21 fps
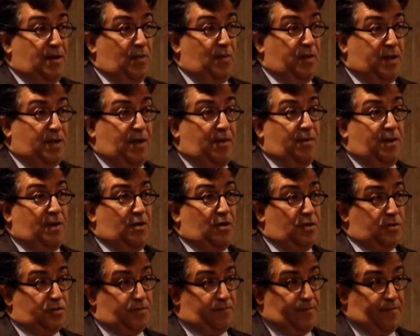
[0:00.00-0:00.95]
we have a
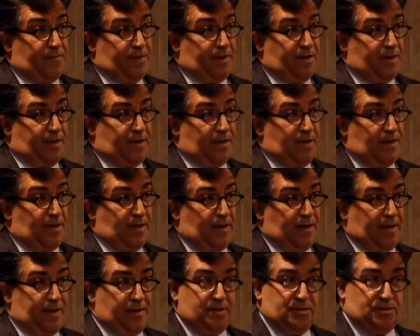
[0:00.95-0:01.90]
lot of American
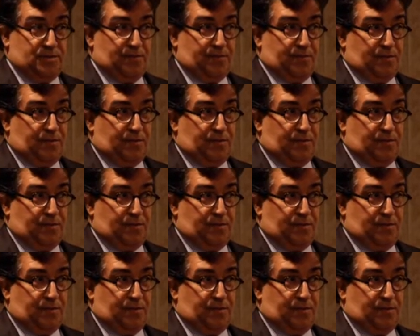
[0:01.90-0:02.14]
clients,